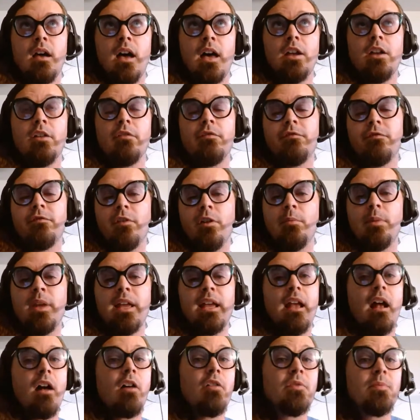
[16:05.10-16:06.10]
an
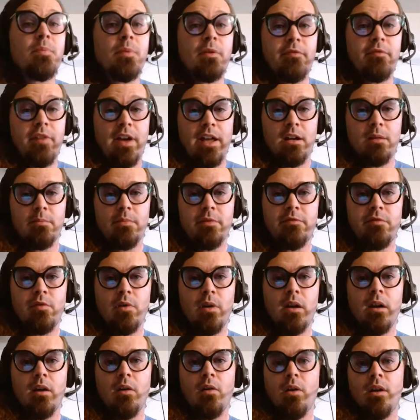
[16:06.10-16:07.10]
affirming health provider
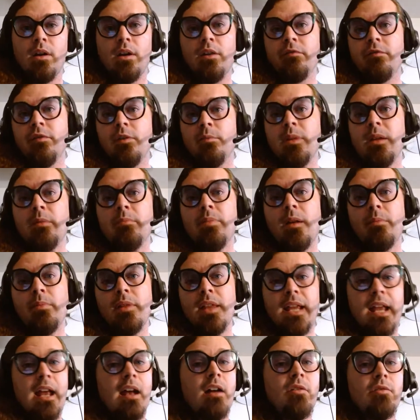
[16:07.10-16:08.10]
before, or an affirming
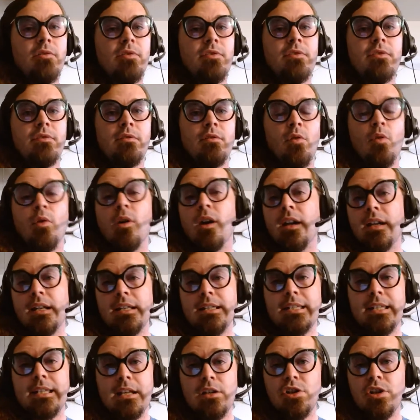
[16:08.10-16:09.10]
public health
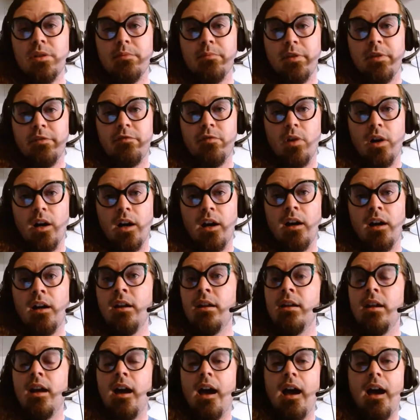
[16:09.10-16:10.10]
organization before?
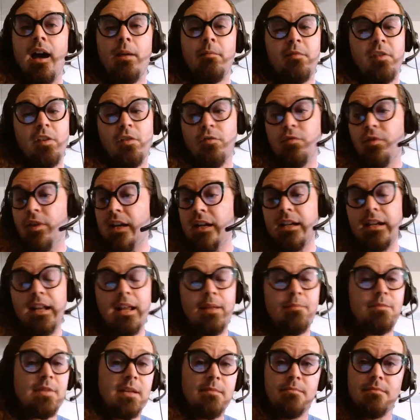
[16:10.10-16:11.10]
Feel free to
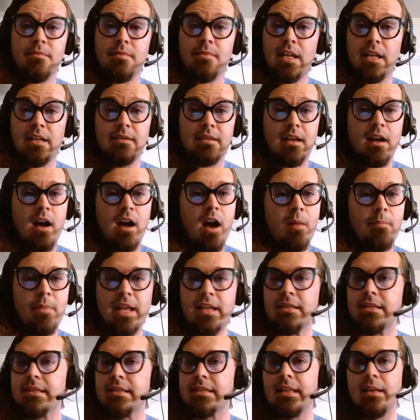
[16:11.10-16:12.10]
name them in the
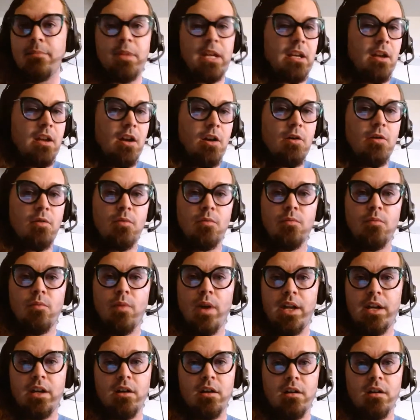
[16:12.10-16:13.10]
comments. Let me know
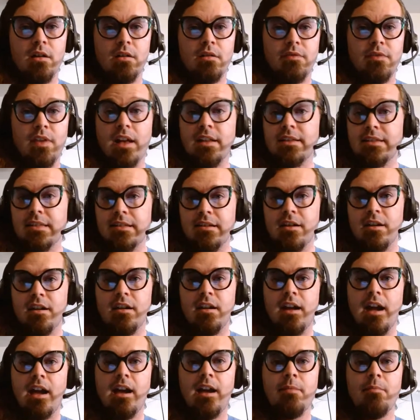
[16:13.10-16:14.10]
what your thoughts
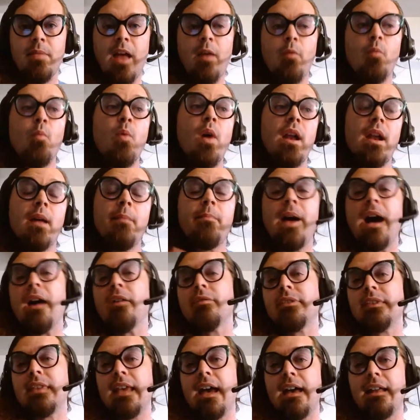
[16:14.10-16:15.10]
are, and what
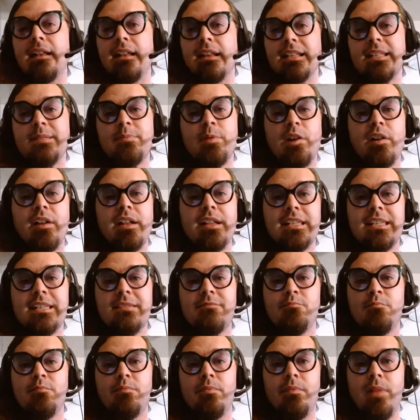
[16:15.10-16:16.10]
about that
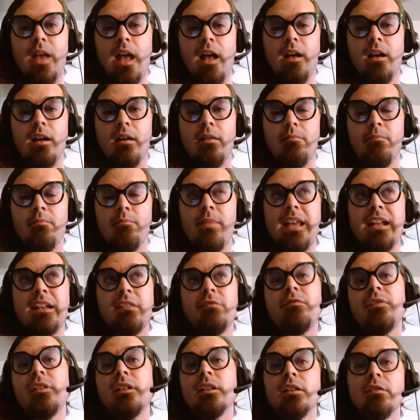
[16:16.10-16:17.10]
experience made
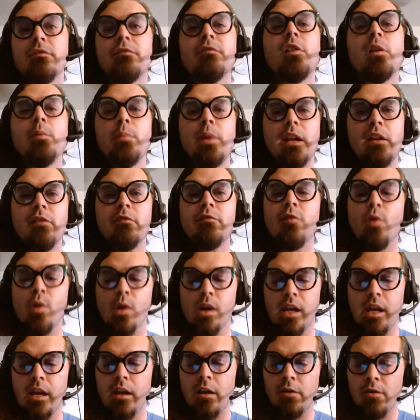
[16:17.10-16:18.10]
it feel affirming
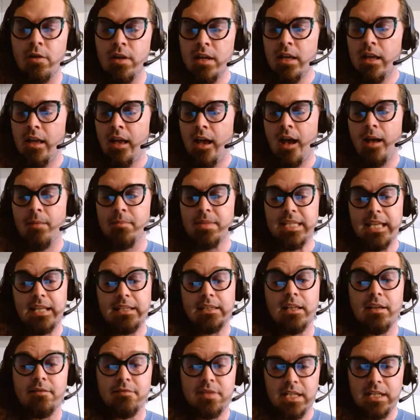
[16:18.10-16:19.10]
for you, because
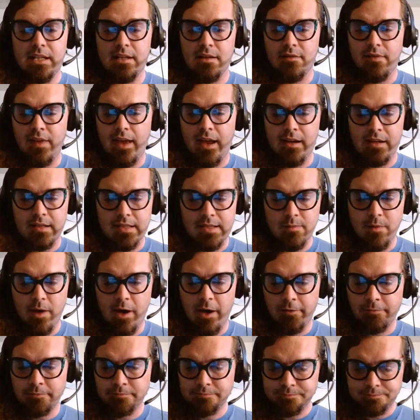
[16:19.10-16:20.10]
I'd love to hear that as
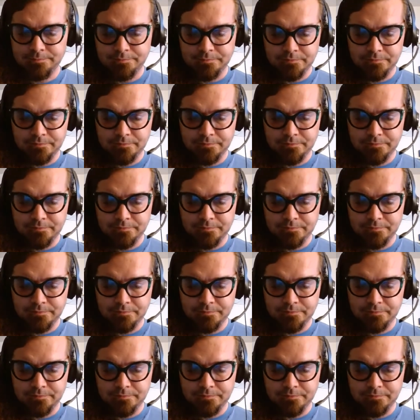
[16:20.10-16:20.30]
well.